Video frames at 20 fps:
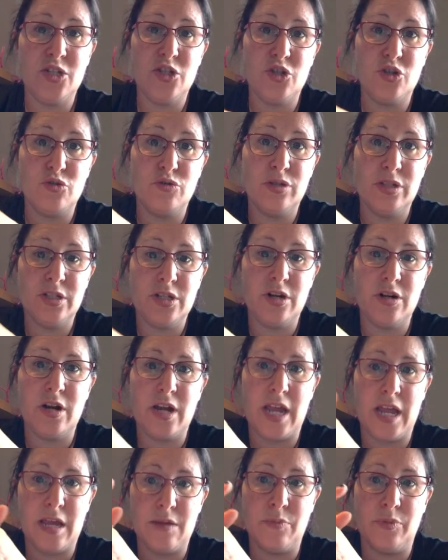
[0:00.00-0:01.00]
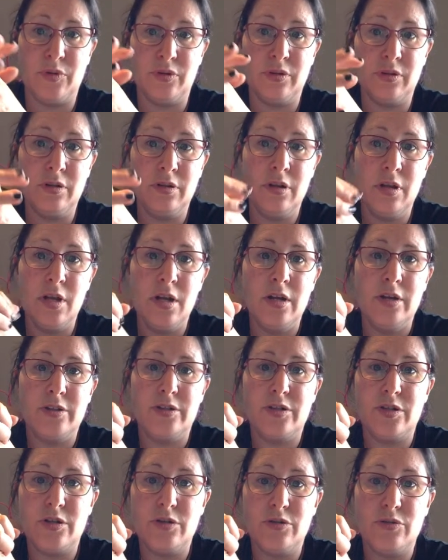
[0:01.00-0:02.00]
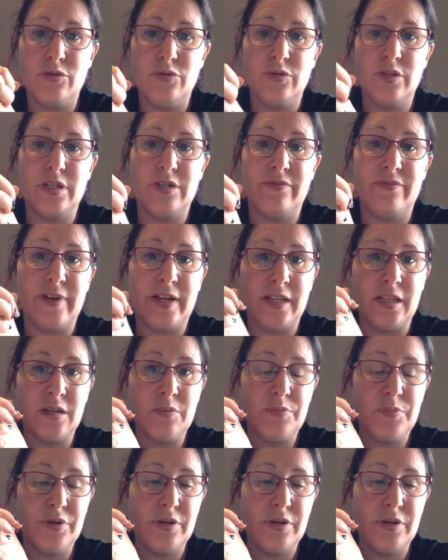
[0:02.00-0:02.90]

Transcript: students are able to develop